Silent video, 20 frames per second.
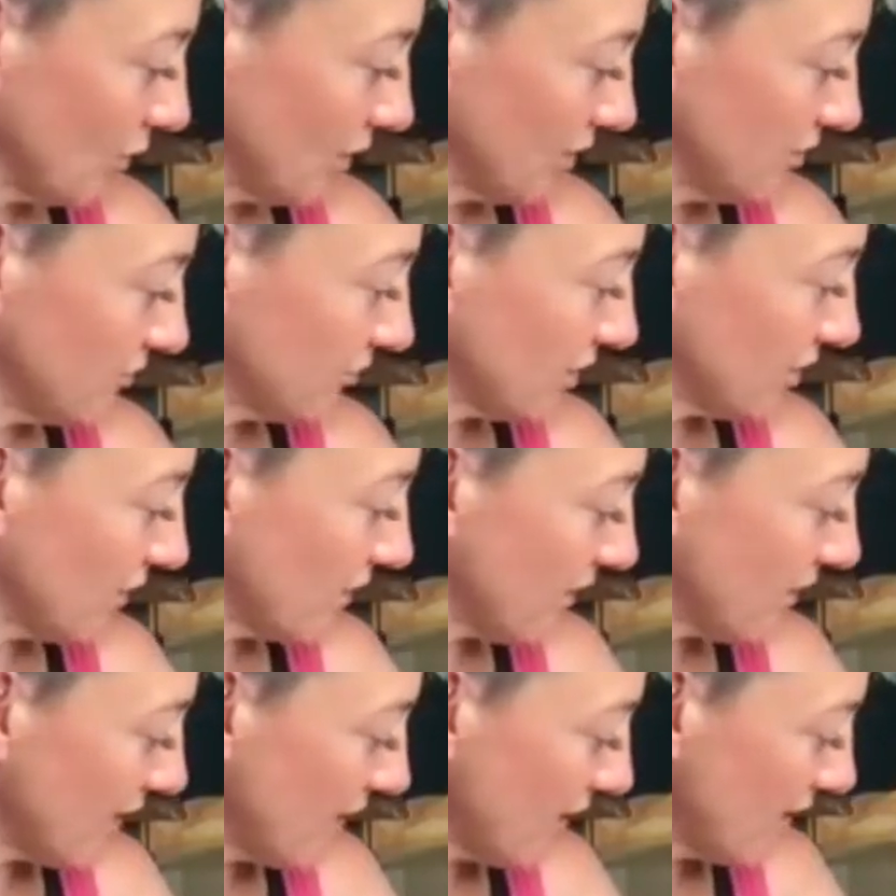When you've
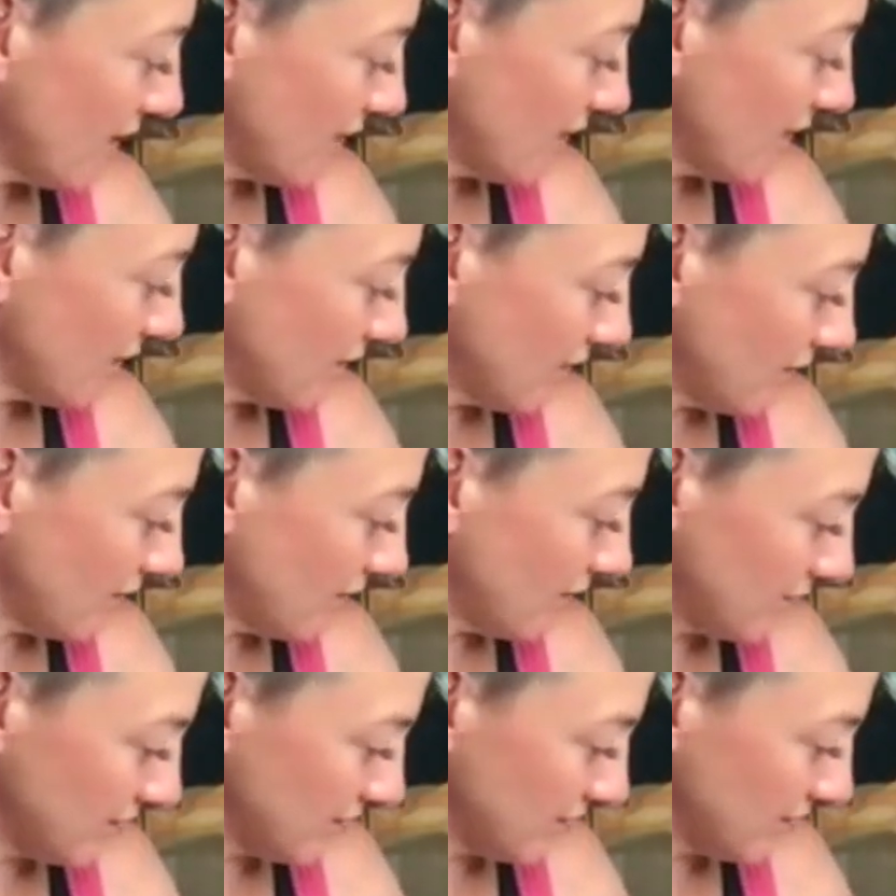done that,
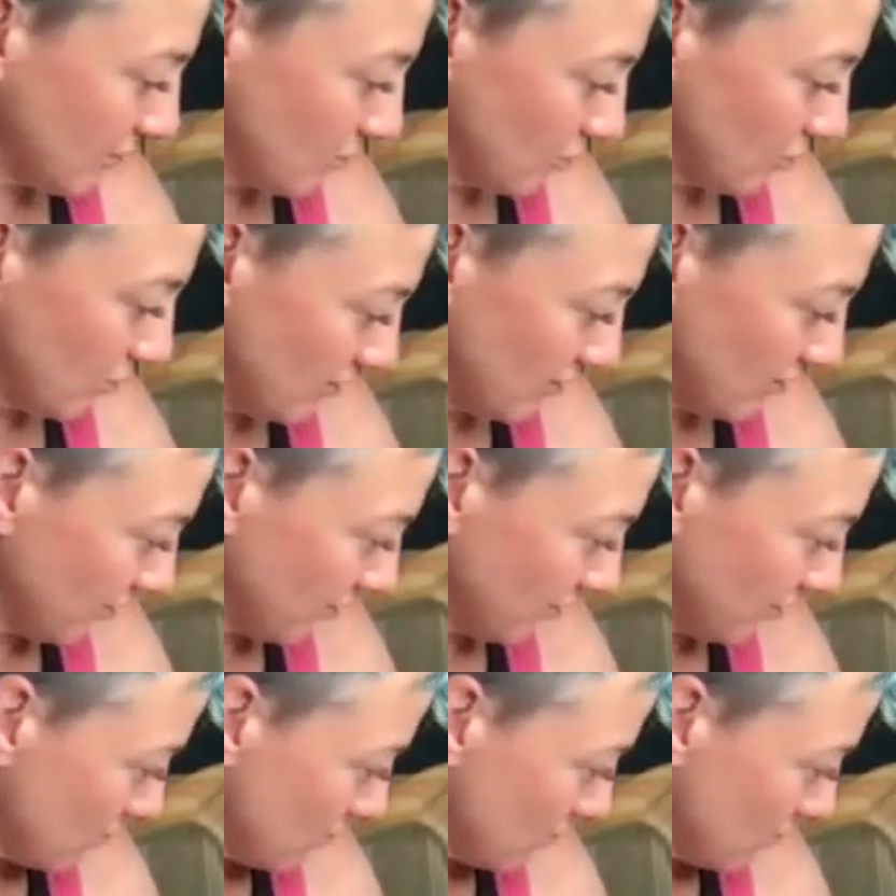I think what I've